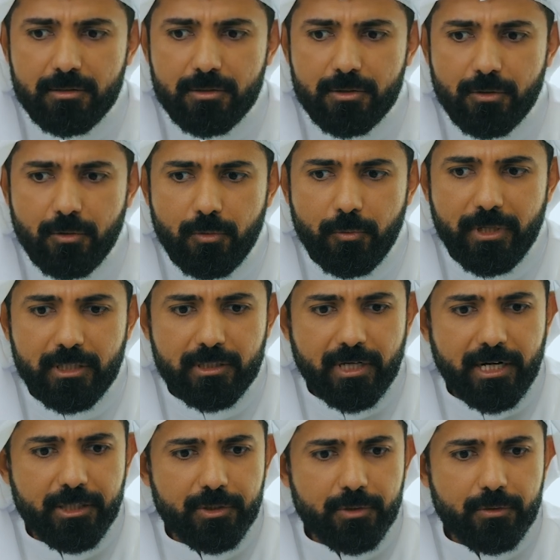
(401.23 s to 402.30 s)
So we
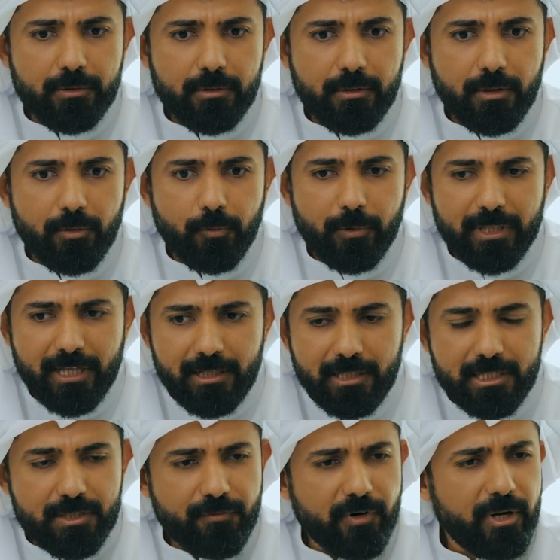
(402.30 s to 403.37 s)
try within
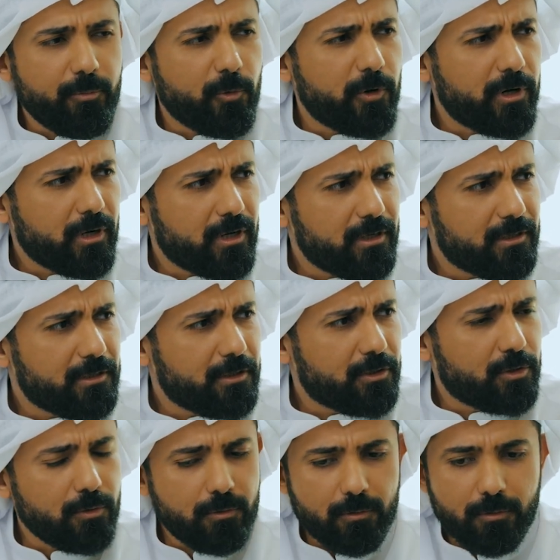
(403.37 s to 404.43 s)
this framework
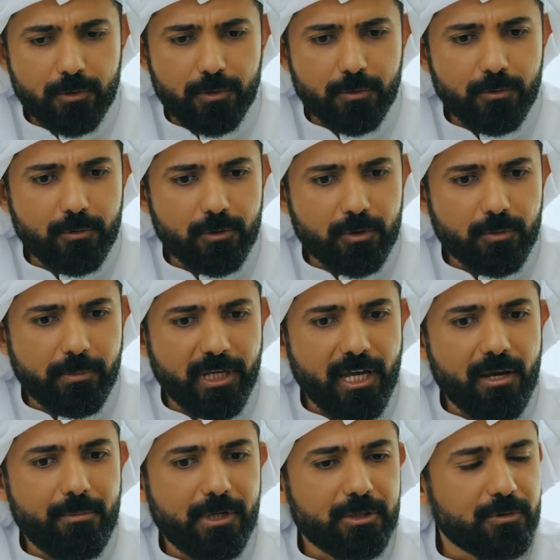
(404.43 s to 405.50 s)
to be
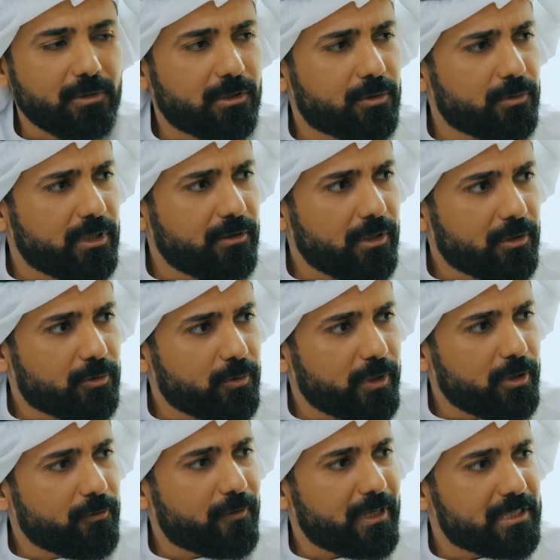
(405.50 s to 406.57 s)
able to
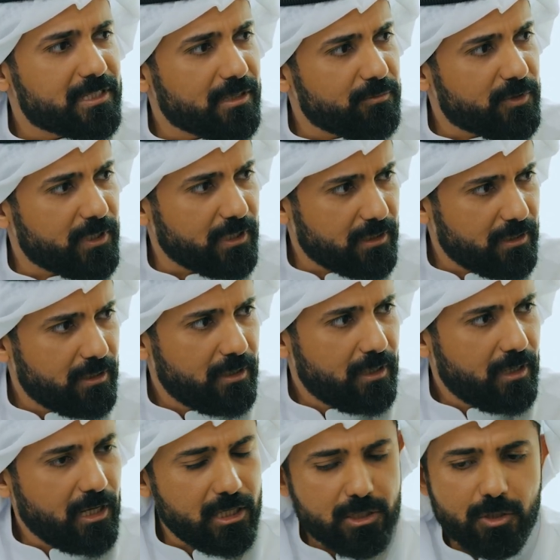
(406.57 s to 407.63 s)
innovate something
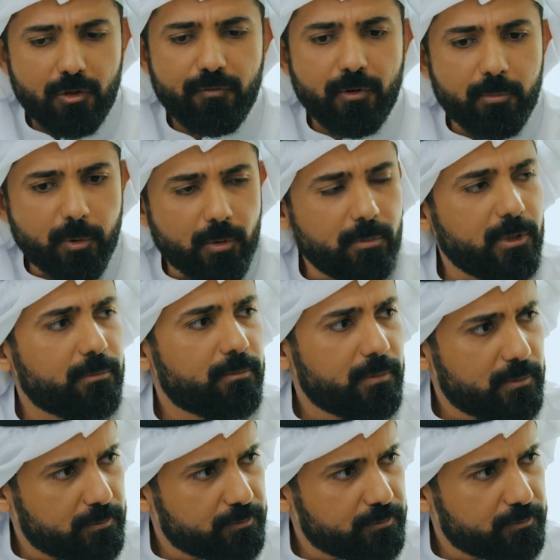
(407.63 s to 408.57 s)
and solve a problem.